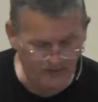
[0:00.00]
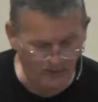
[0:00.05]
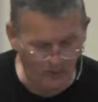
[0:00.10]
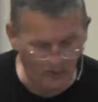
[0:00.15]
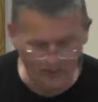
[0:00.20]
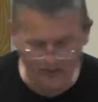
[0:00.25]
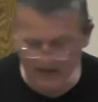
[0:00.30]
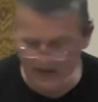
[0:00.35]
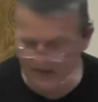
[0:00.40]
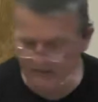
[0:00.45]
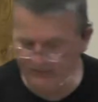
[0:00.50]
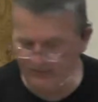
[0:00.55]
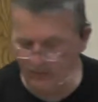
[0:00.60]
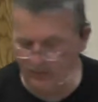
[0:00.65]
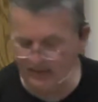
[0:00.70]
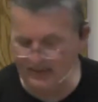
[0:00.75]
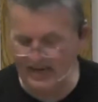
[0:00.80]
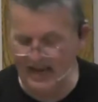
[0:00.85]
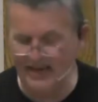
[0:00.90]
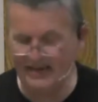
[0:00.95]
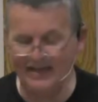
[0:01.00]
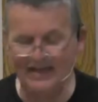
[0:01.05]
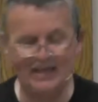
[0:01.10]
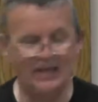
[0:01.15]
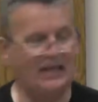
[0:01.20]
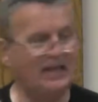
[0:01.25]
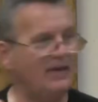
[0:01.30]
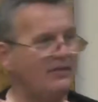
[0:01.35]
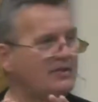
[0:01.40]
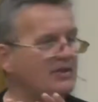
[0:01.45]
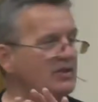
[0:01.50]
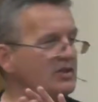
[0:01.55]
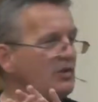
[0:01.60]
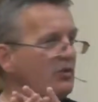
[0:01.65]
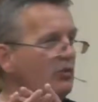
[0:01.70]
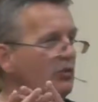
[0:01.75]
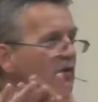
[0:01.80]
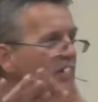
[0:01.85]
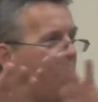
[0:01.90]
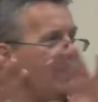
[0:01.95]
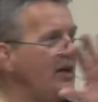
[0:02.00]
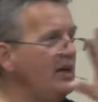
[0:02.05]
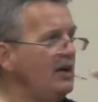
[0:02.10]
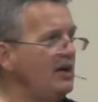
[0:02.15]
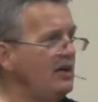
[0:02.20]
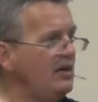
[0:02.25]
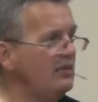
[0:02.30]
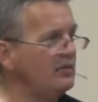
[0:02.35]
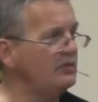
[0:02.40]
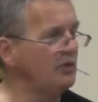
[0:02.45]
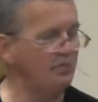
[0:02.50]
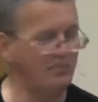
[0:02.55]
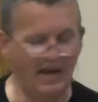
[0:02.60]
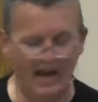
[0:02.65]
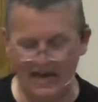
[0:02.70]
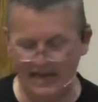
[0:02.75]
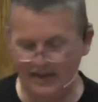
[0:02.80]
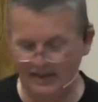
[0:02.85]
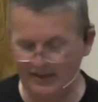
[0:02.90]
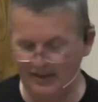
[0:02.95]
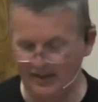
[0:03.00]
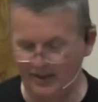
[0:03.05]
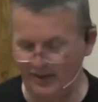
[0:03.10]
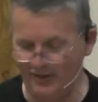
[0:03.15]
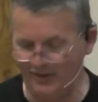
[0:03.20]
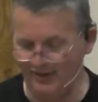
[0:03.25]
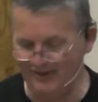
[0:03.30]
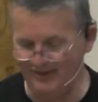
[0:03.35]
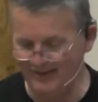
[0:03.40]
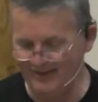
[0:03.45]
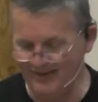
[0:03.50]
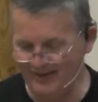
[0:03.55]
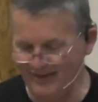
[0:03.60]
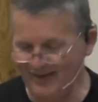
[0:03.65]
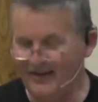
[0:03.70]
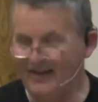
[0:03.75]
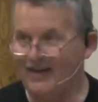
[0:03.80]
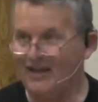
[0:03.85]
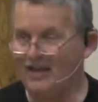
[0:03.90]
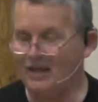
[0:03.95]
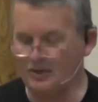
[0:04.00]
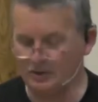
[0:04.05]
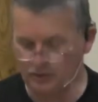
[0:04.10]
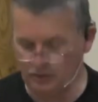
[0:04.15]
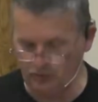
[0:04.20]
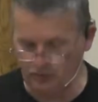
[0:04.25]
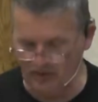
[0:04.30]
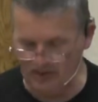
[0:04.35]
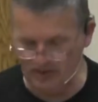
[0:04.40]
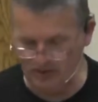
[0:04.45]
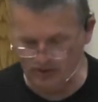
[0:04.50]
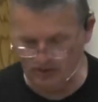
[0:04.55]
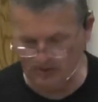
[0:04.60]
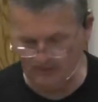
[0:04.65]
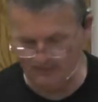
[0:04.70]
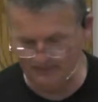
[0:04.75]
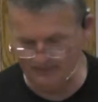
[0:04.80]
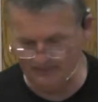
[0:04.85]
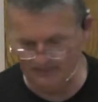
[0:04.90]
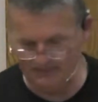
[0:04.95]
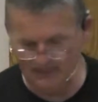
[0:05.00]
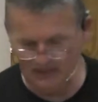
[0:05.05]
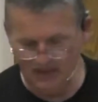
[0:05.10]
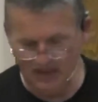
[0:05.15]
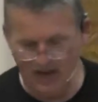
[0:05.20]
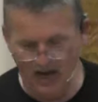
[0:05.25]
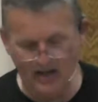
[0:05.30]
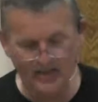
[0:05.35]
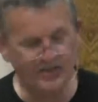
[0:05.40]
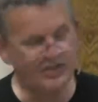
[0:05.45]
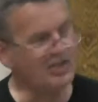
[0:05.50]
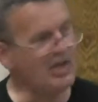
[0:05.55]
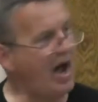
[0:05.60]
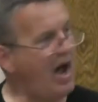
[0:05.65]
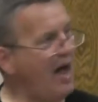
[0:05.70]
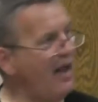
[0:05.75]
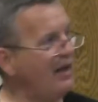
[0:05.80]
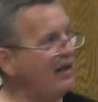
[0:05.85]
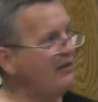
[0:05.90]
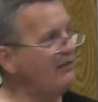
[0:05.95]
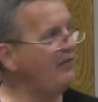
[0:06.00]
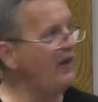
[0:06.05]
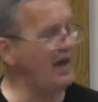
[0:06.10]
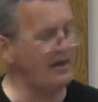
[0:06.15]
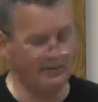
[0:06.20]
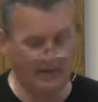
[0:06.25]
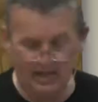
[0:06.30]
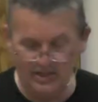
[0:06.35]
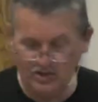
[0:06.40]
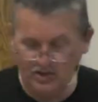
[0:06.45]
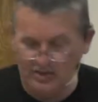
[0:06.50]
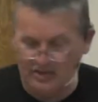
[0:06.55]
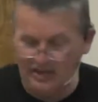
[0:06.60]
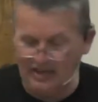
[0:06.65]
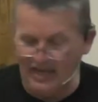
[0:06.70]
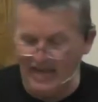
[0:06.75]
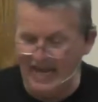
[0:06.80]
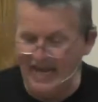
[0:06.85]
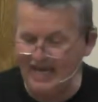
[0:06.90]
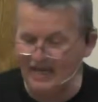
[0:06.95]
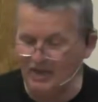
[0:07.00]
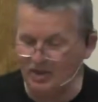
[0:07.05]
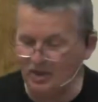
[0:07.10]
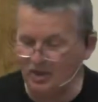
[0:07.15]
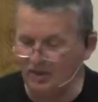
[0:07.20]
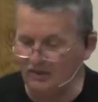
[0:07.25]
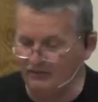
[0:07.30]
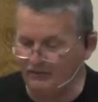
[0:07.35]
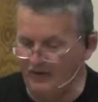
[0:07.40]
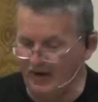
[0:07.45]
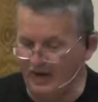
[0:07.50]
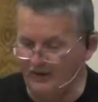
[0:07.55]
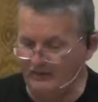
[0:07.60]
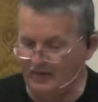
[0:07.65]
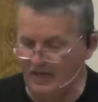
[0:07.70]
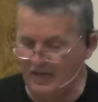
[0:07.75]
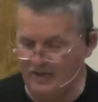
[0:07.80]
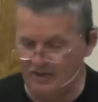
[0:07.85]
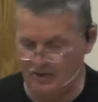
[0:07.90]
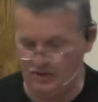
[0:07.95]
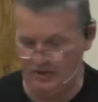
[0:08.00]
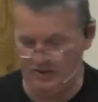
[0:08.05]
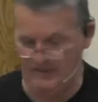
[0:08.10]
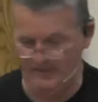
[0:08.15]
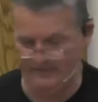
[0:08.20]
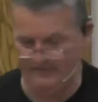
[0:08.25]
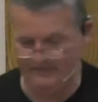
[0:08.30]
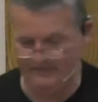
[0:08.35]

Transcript: 48 and 49. He gives us a real dramatic here illustration. A solid foundation, laying a good foundation.